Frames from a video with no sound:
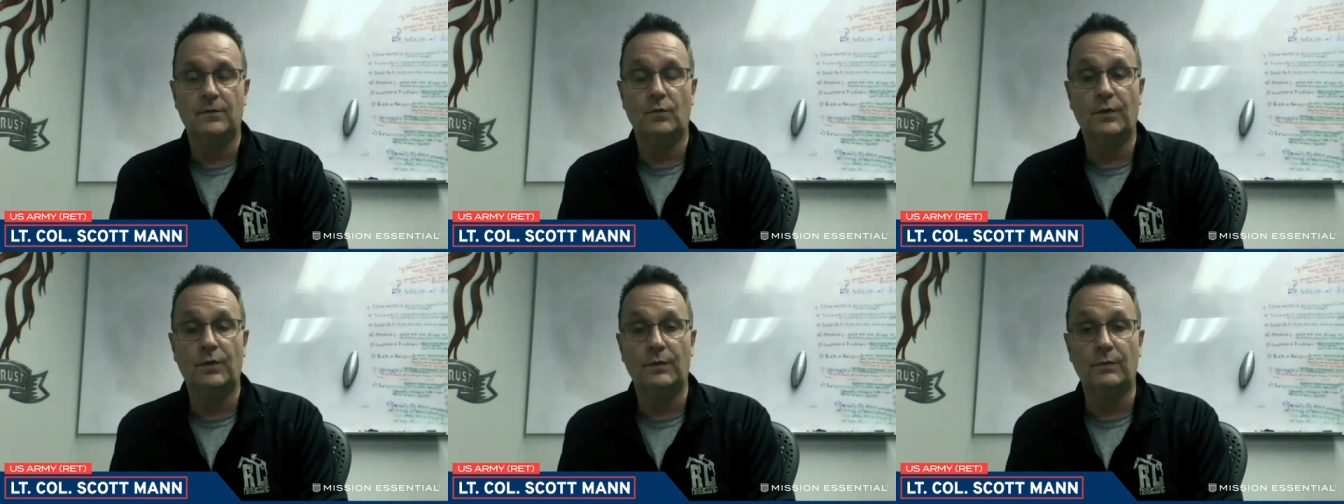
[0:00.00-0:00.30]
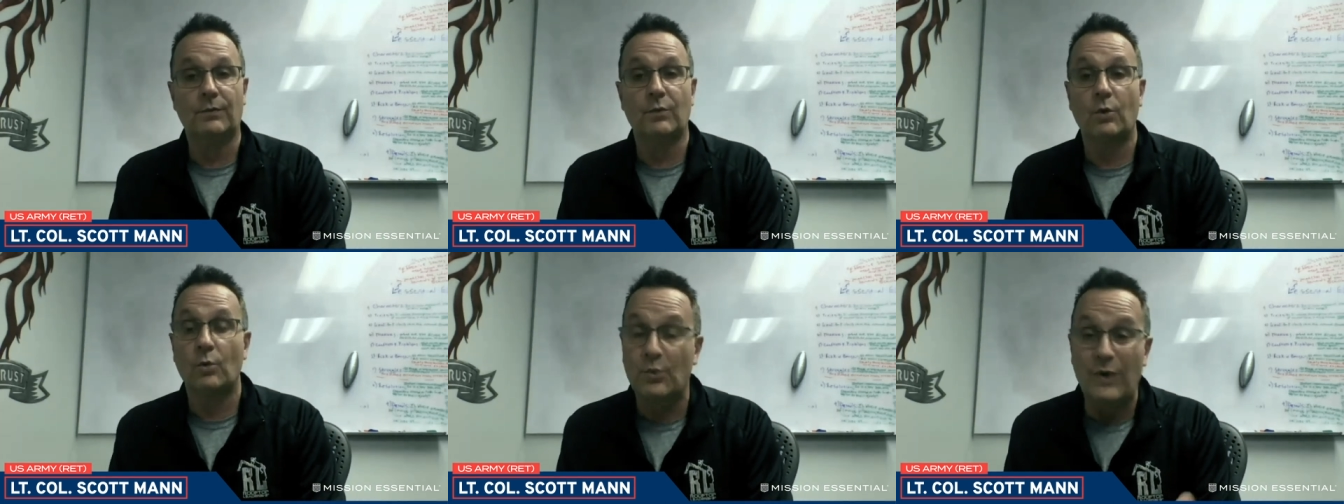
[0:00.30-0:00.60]
We,
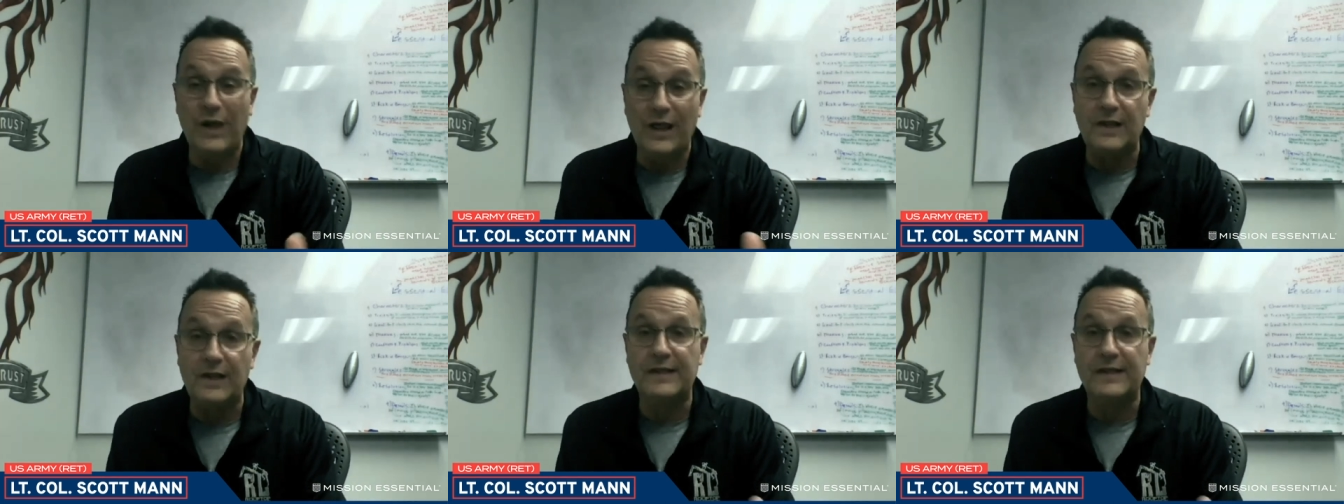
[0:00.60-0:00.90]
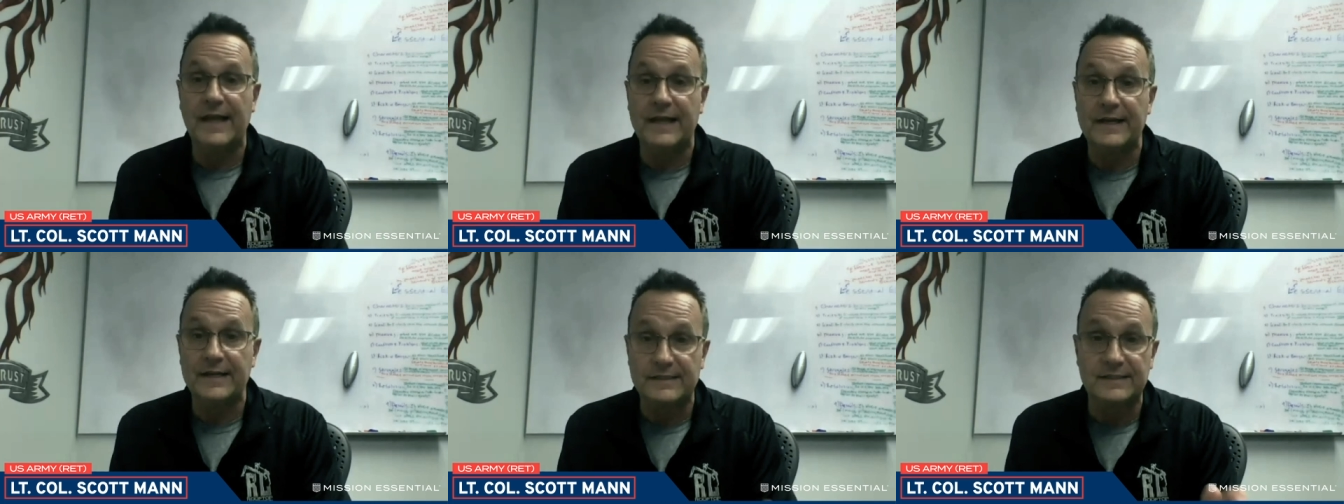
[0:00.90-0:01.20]
we were
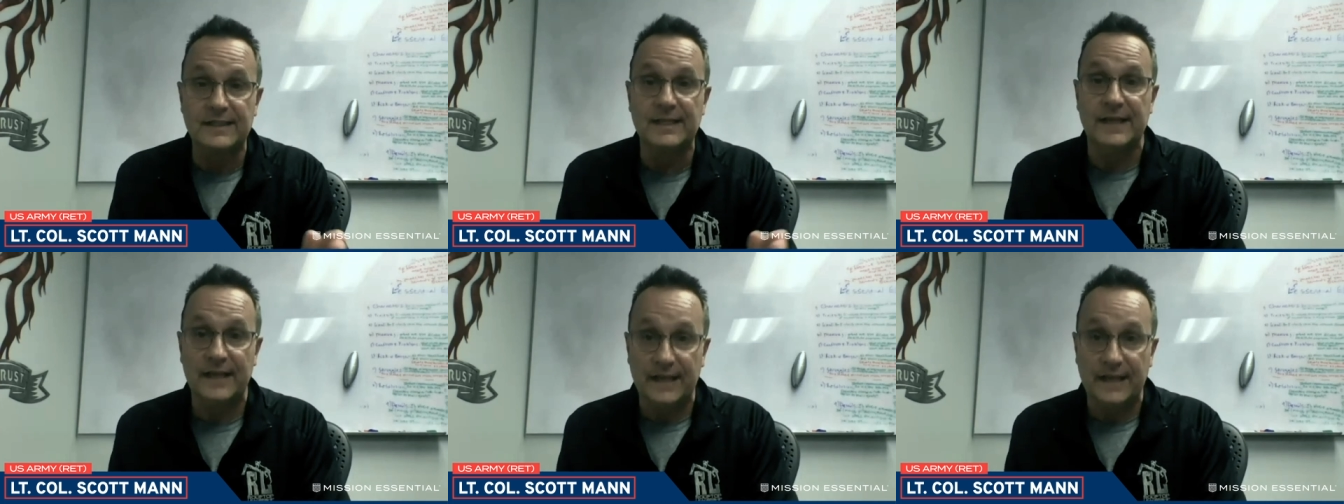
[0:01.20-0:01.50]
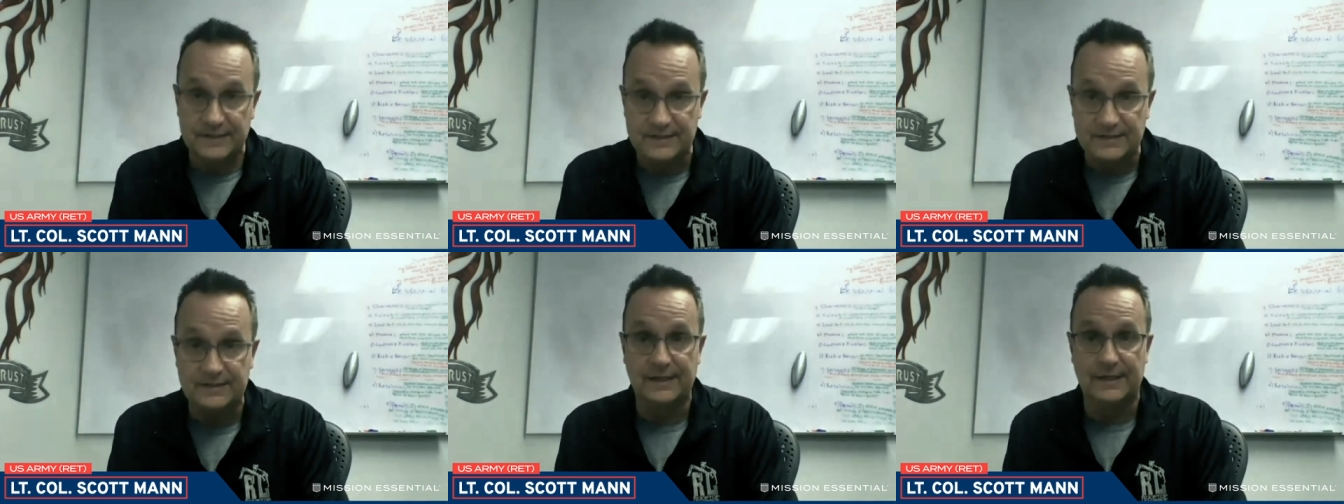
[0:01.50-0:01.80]
relegated to
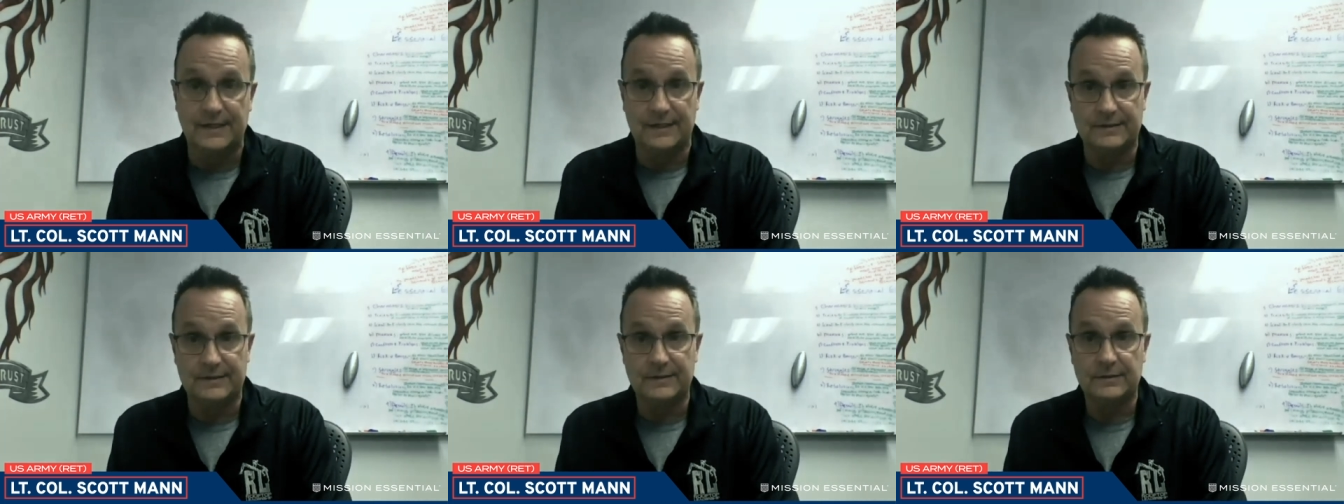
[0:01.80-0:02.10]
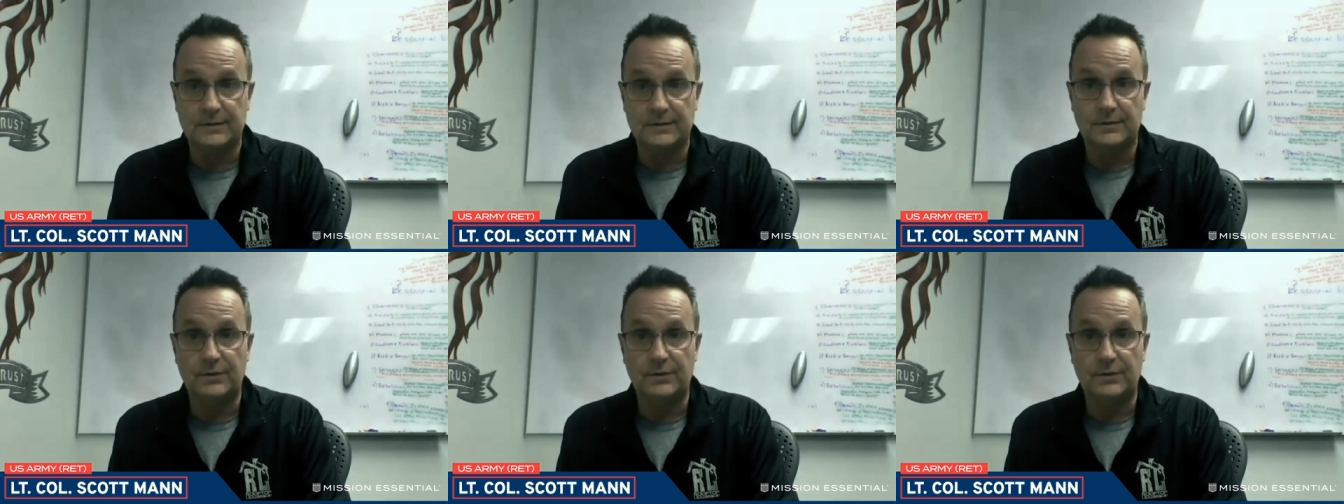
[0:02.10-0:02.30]
instinct,